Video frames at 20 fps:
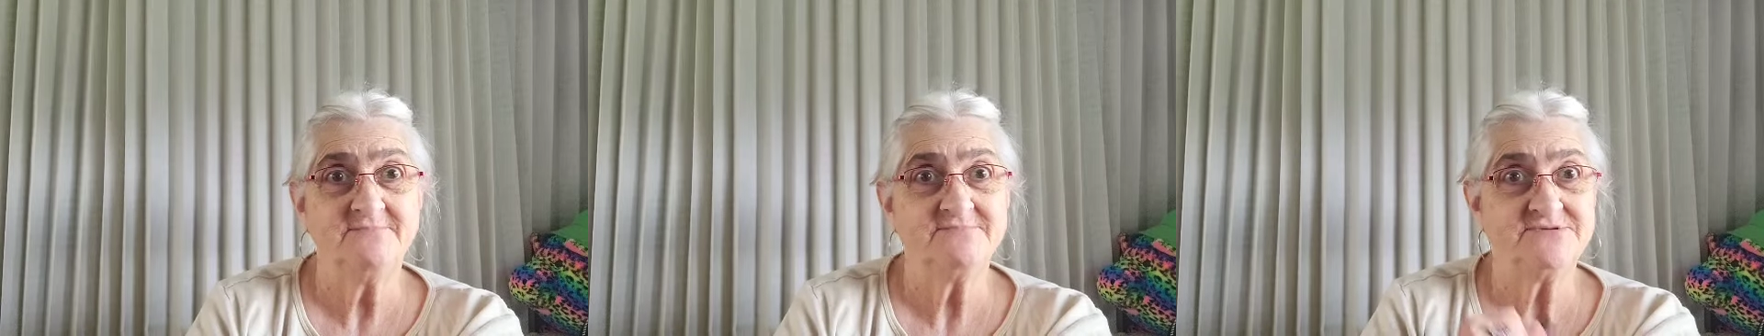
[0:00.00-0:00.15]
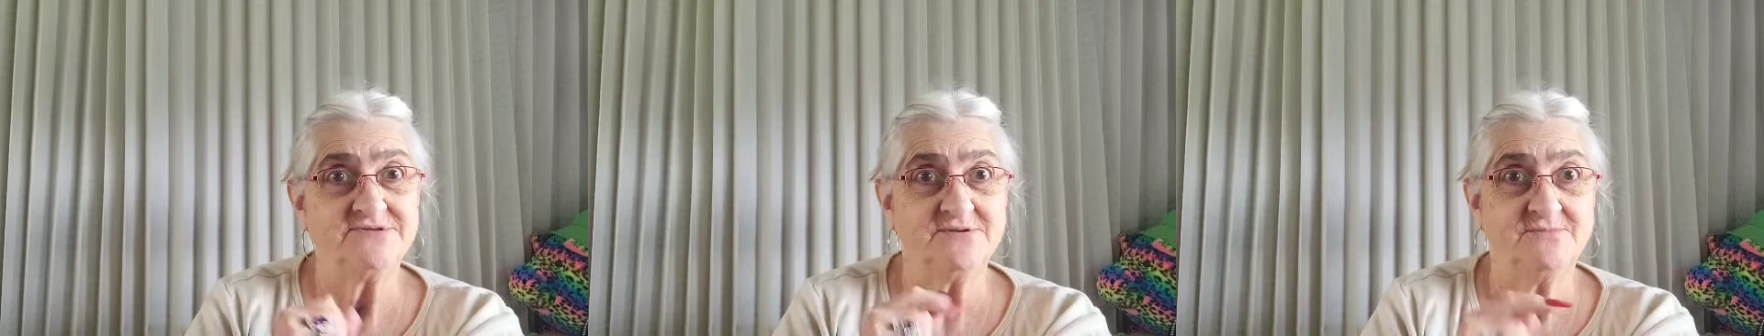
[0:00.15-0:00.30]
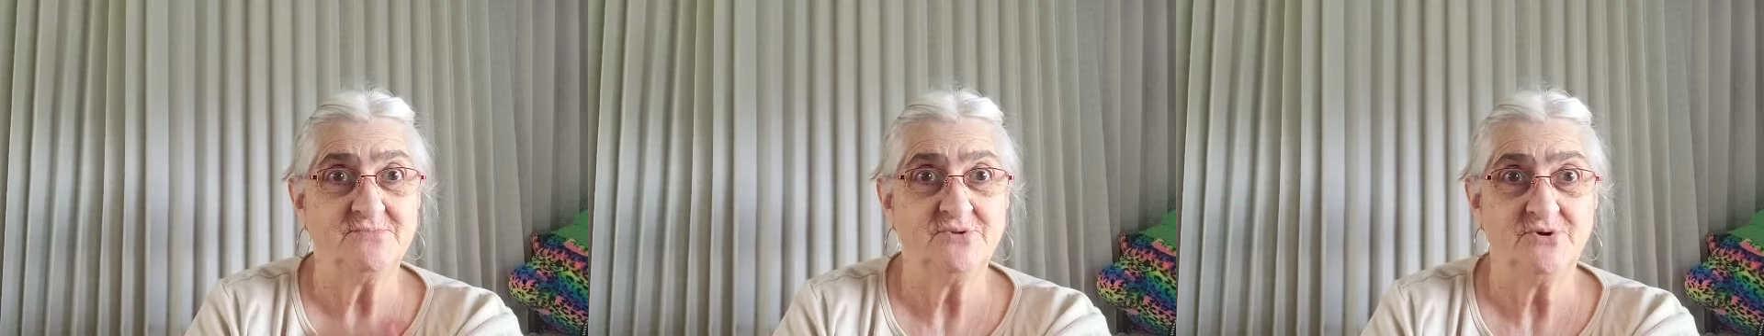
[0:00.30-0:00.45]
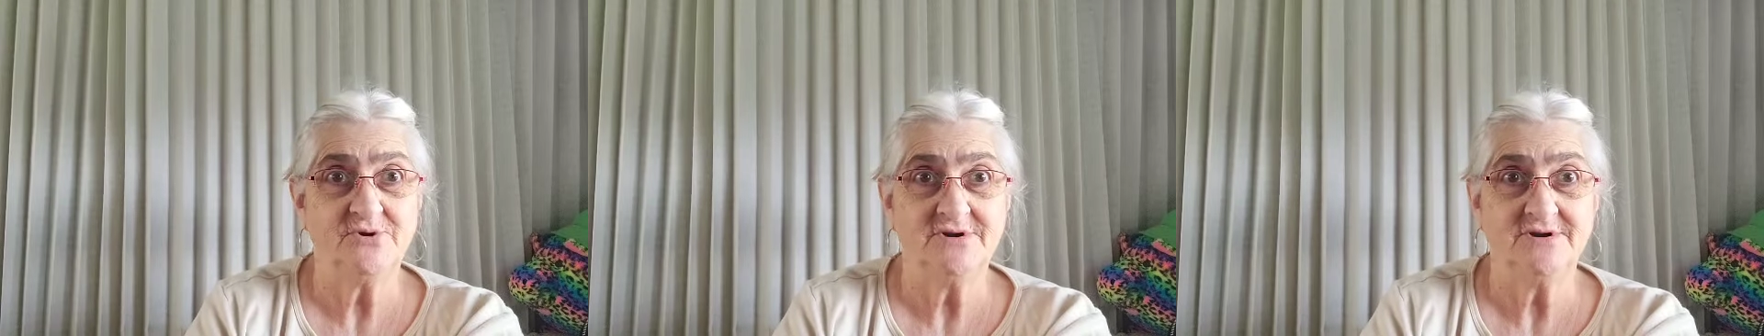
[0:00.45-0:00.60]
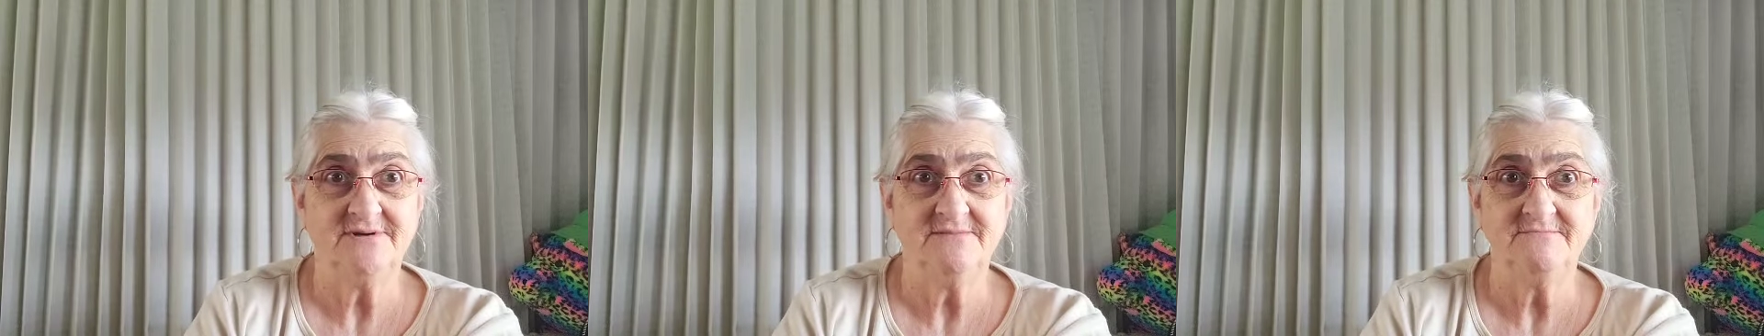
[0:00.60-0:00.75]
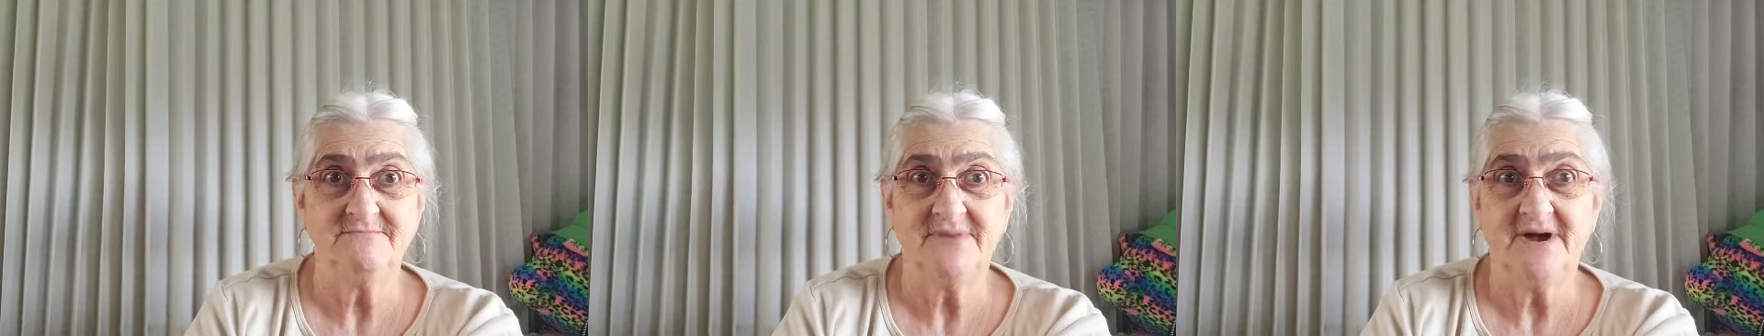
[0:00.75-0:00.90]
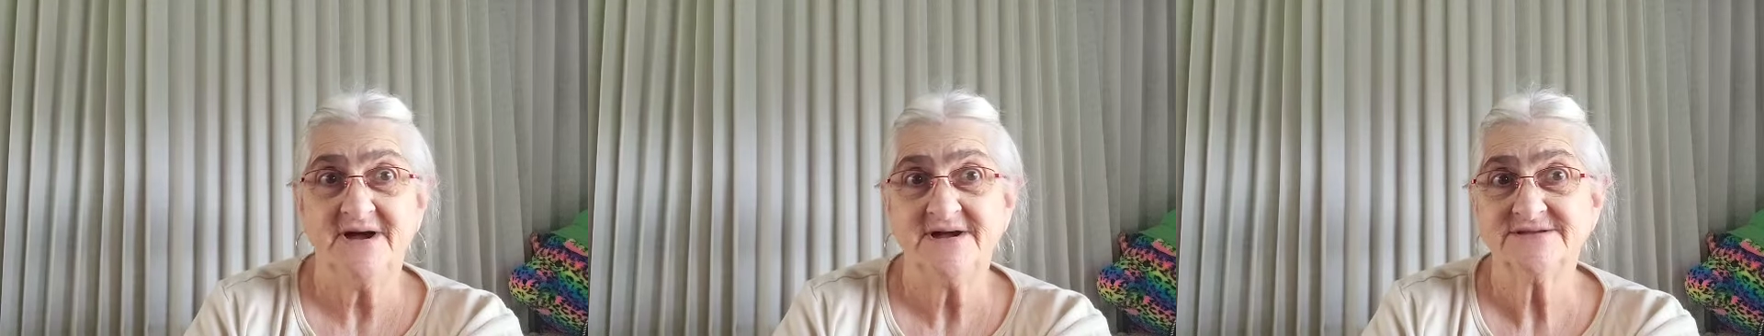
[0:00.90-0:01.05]
some more
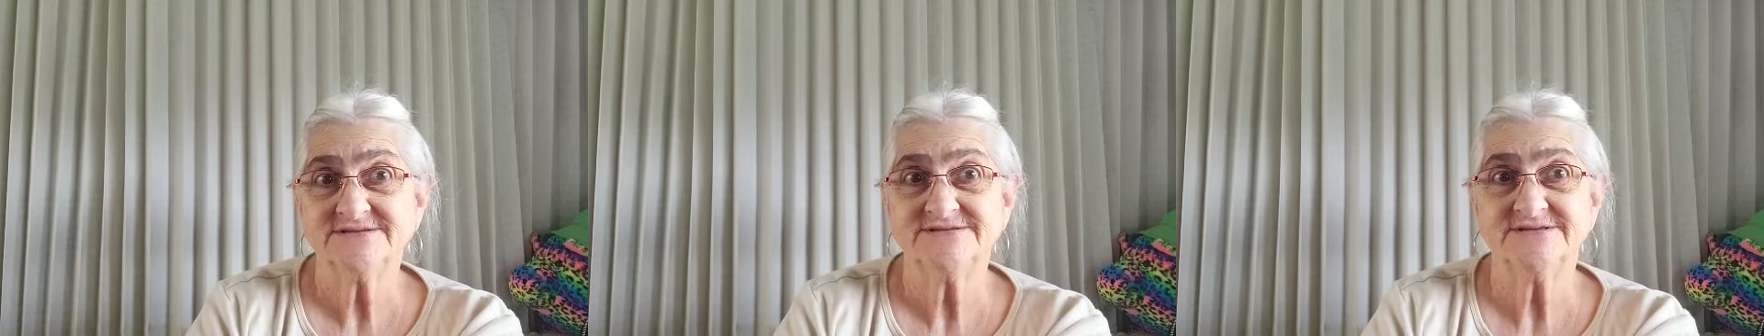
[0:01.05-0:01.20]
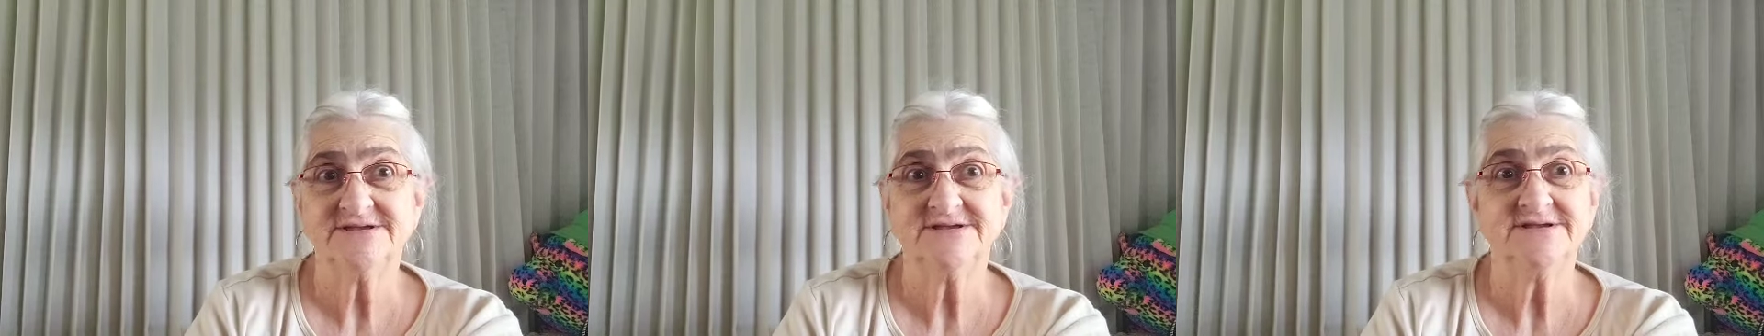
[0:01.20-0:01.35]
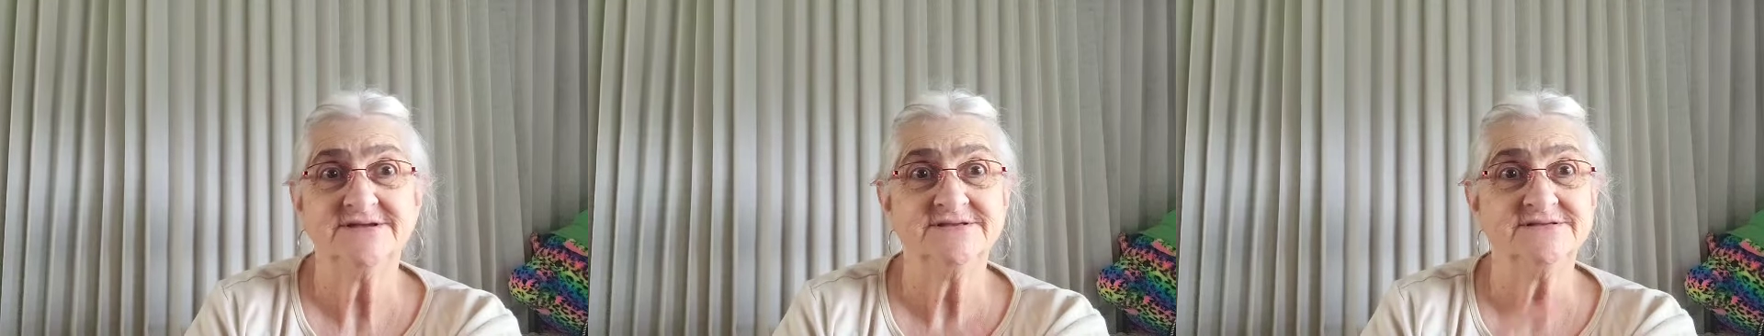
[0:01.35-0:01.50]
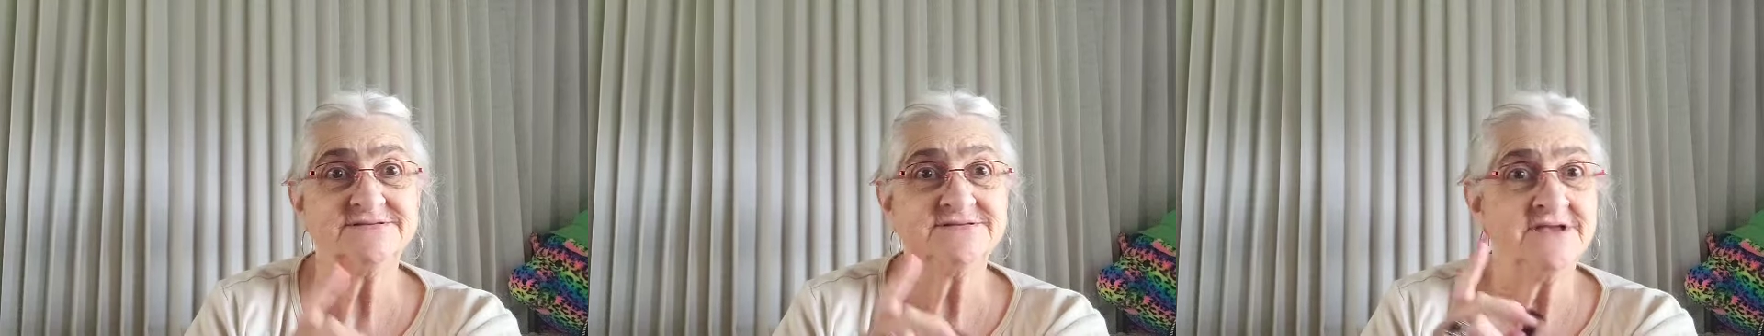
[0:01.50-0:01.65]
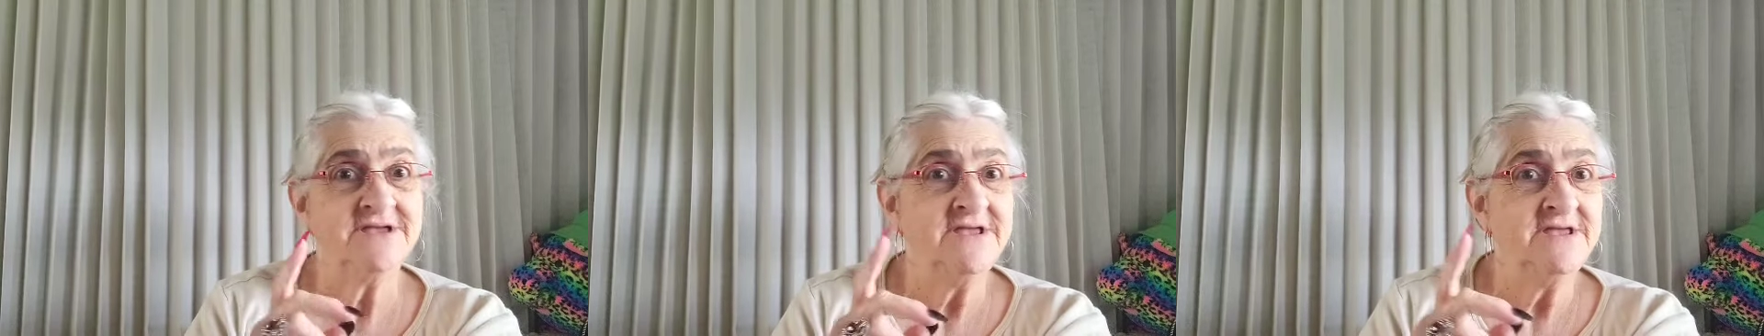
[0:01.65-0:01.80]
unboxings,